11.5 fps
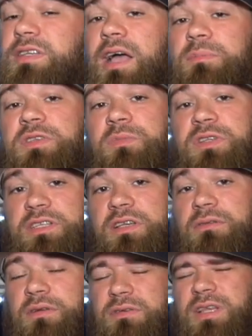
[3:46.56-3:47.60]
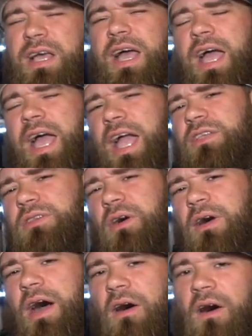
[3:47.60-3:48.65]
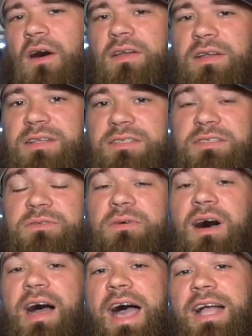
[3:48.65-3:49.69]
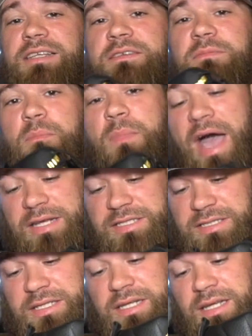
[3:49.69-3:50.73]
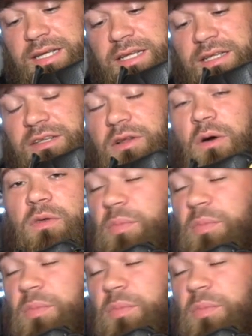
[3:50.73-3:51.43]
types of materials. And you know how hard it is to actually match, you know, the